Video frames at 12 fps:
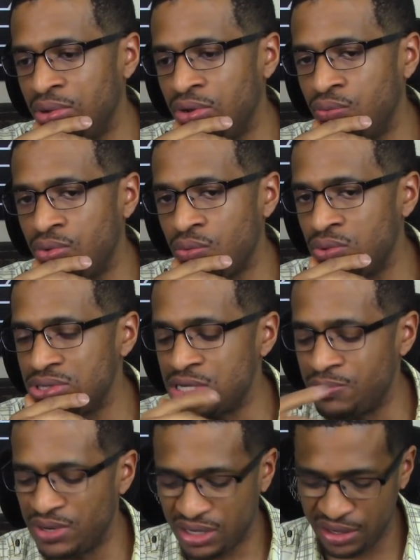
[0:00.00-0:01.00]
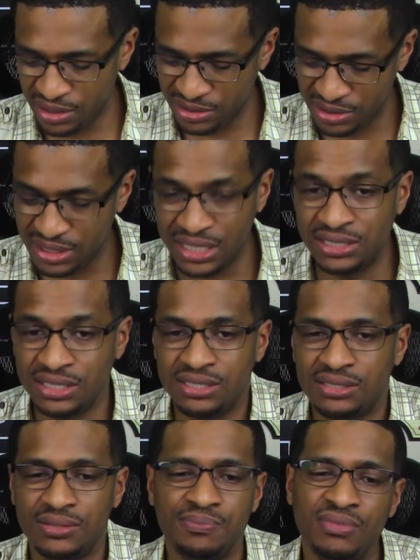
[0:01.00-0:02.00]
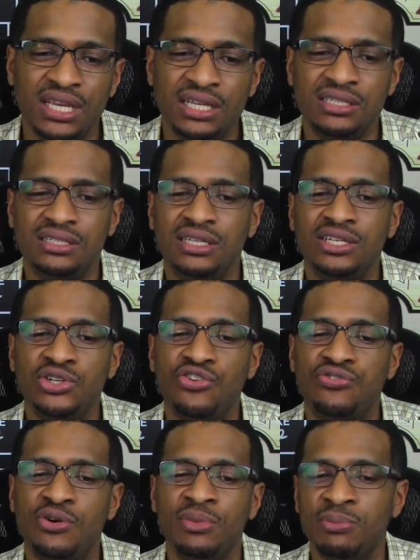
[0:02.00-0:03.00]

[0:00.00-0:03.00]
with some of the characters, it just, it just didn't do it for me.